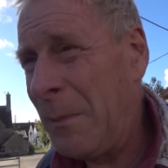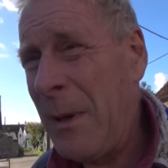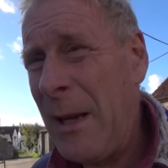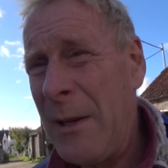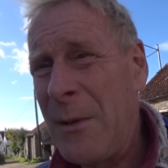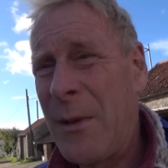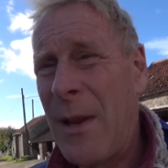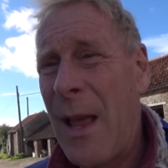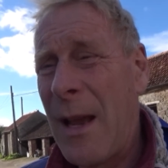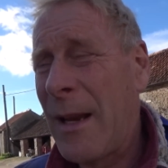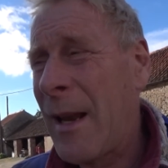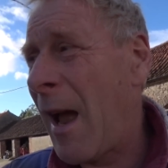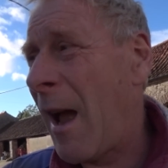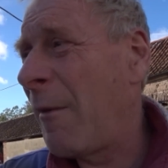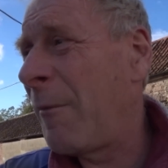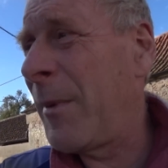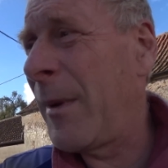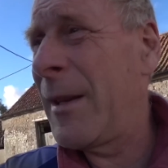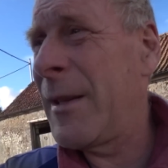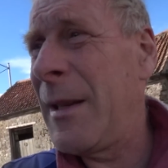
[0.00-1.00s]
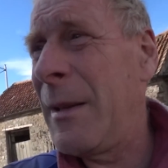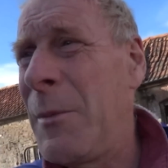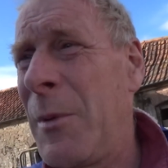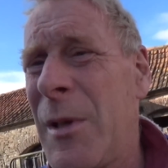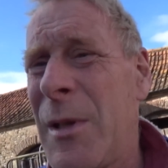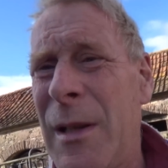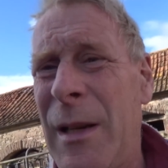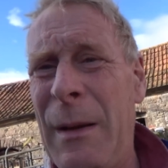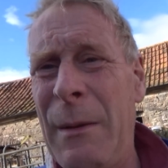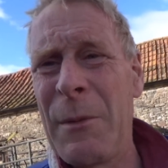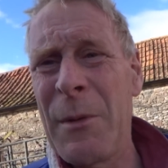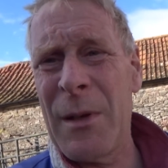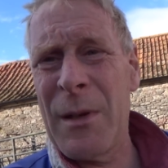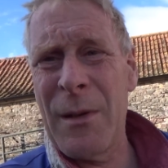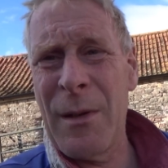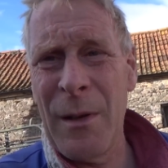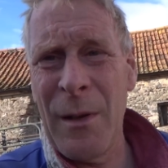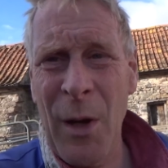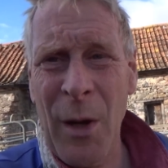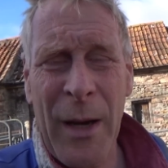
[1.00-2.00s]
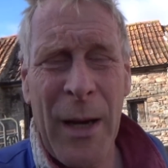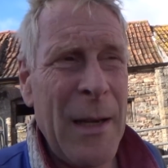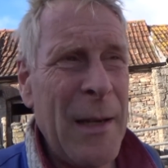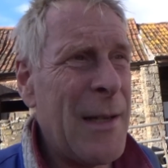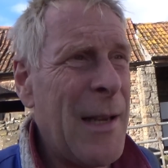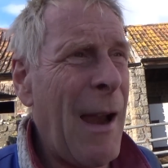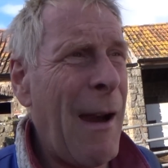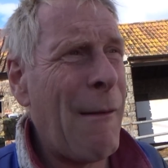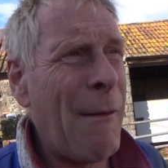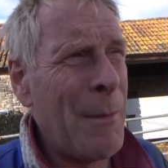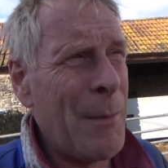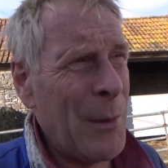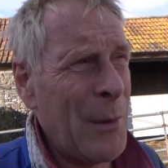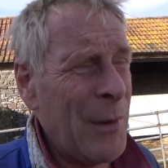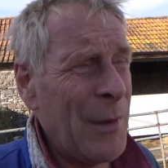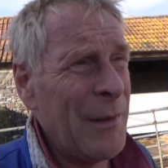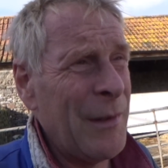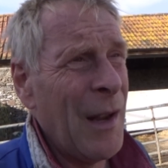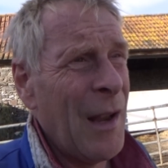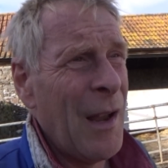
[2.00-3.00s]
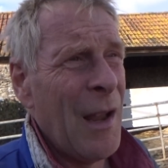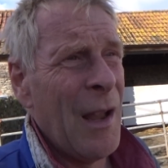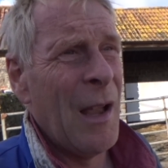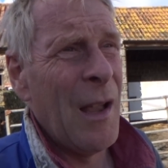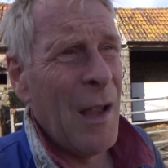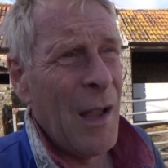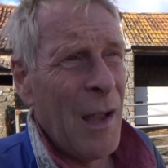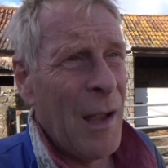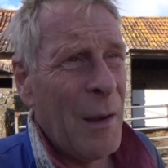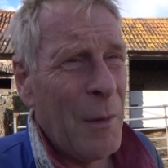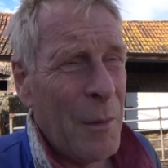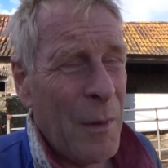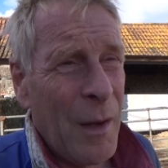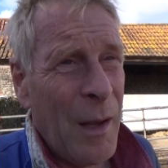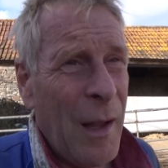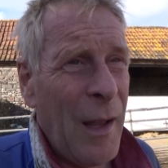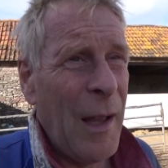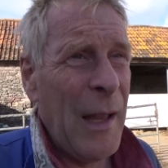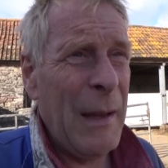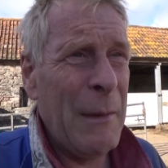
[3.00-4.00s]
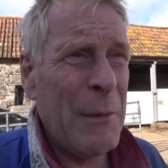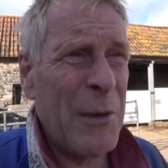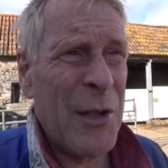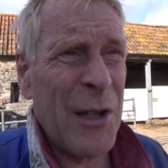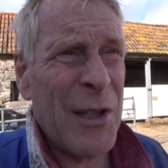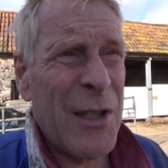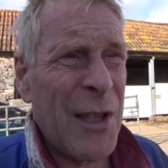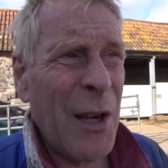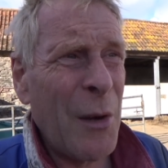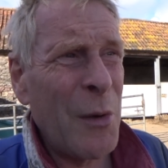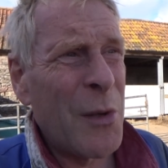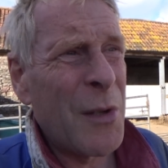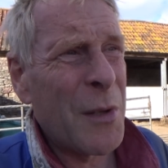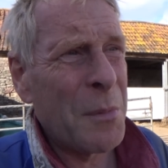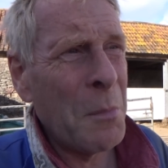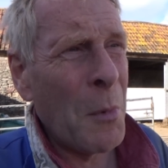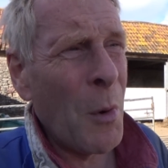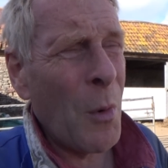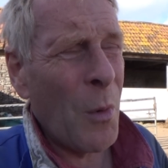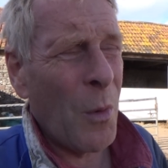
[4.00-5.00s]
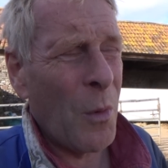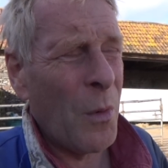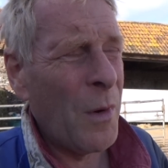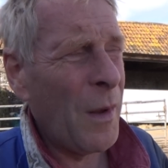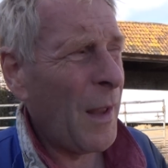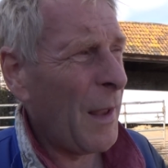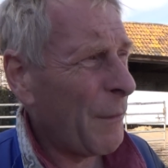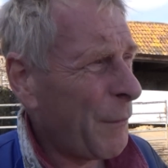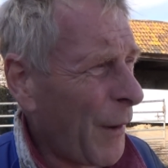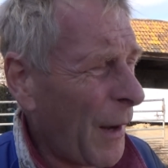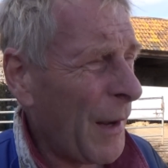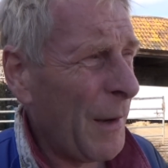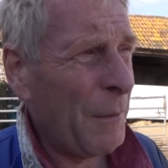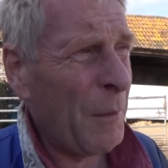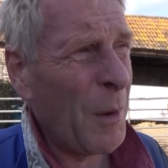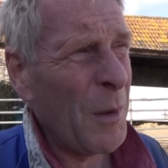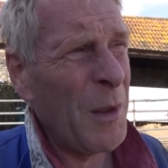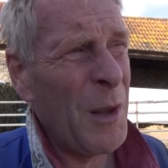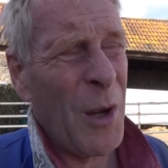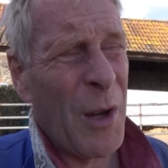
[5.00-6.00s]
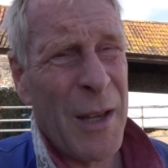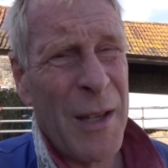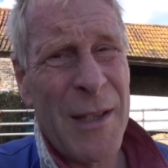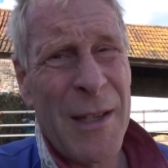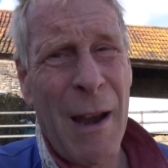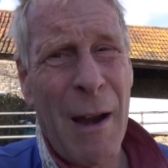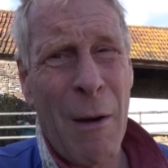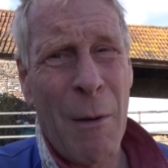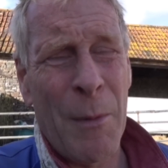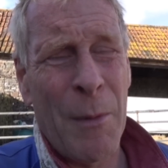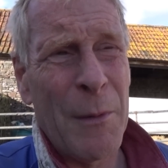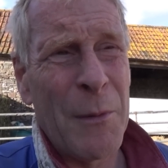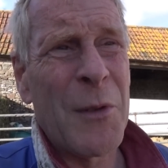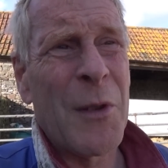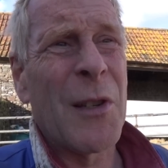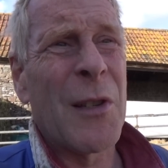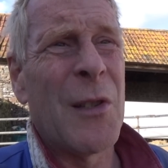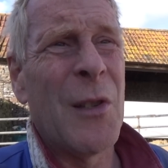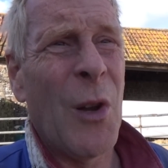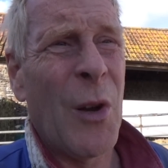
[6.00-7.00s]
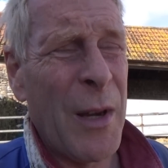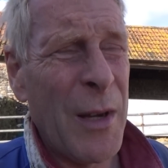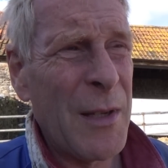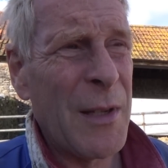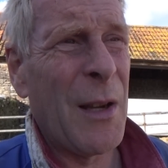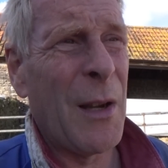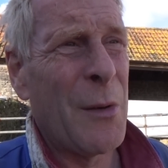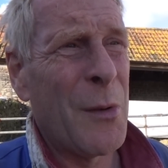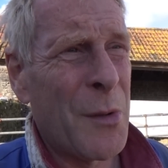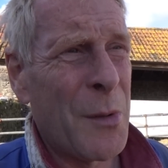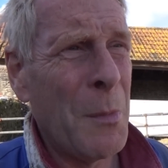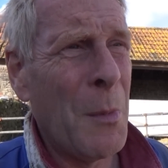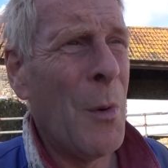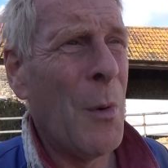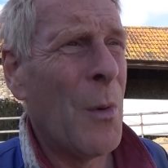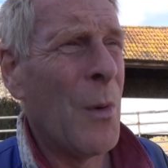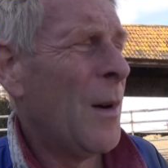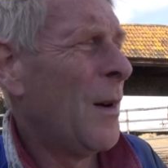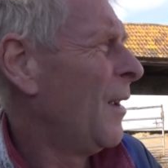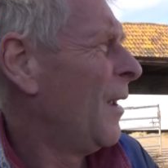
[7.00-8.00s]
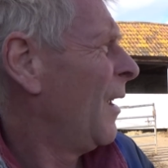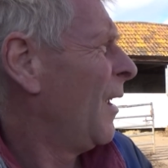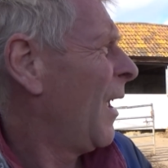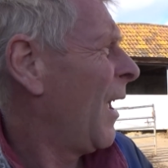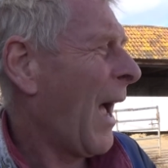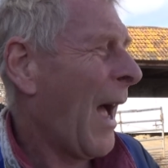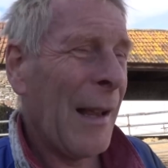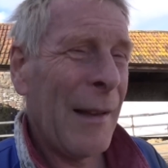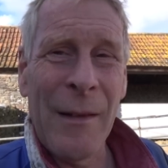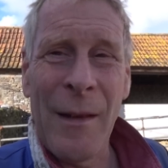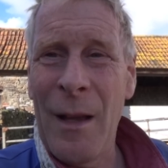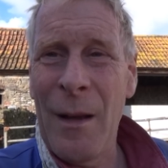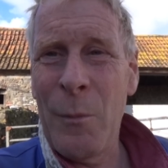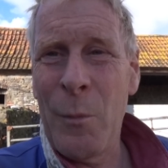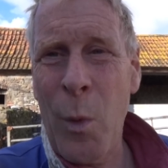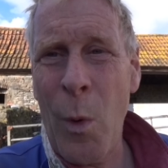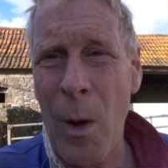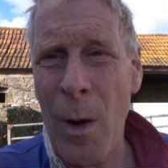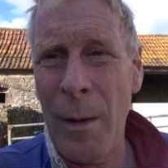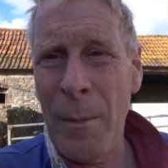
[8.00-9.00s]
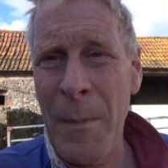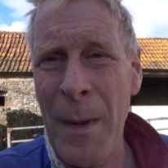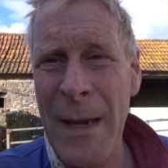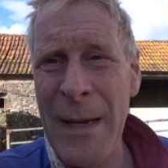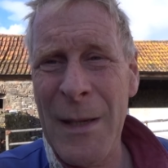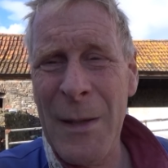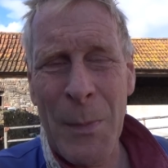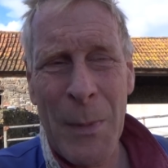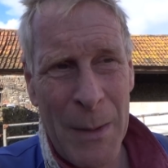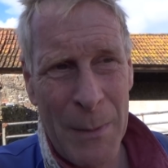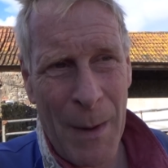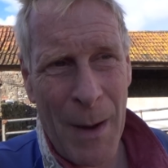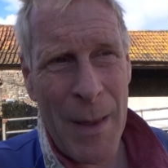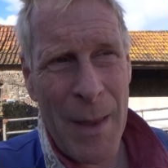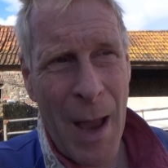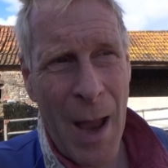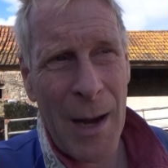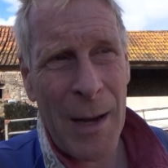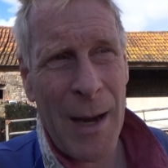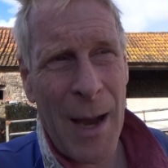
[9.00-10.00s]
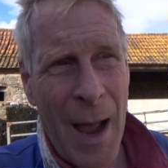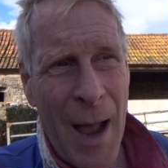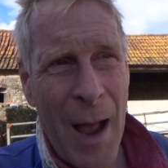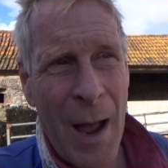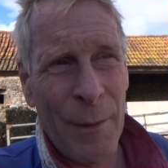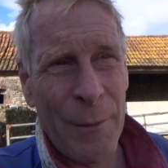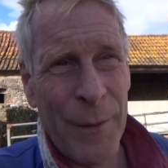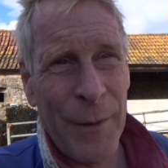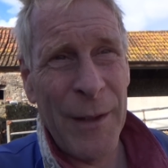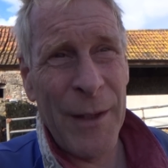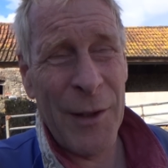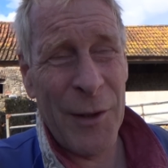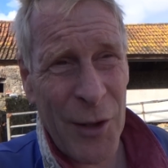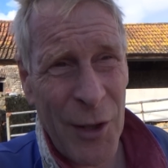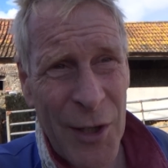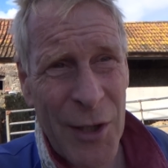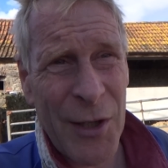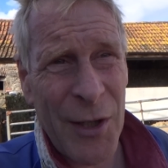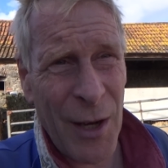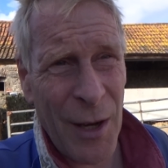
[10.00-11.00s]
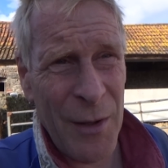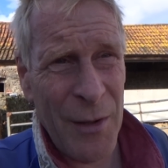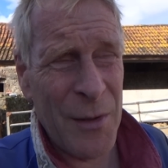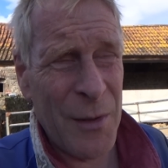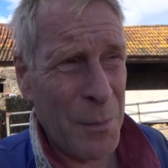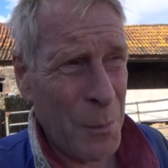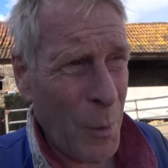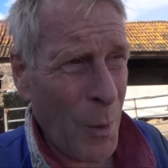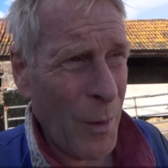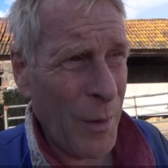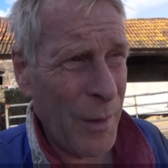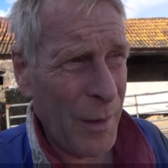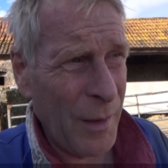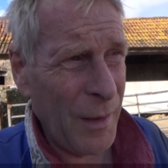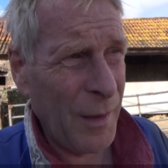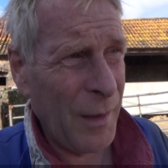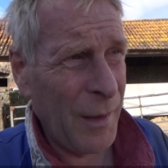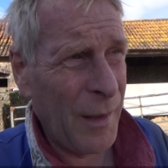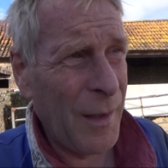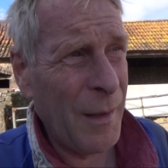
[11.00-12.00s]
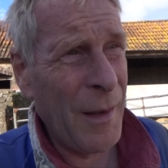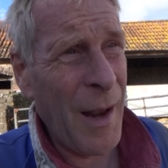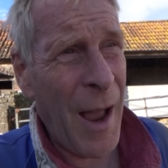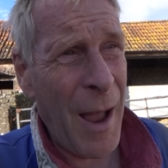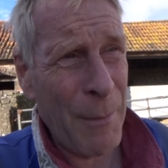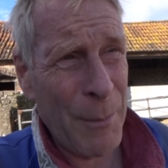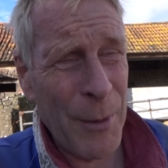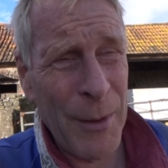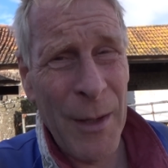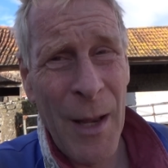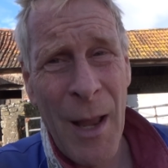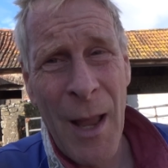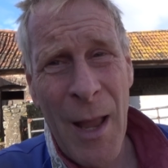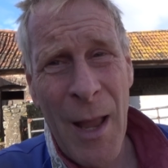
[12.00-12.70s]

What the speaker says: pleased with that calf because it was looking terrible and it was just so small. In fact, it wasn't looking terrible, it was just looking so small. And what amazed me about that calf, and it just shows what can happen,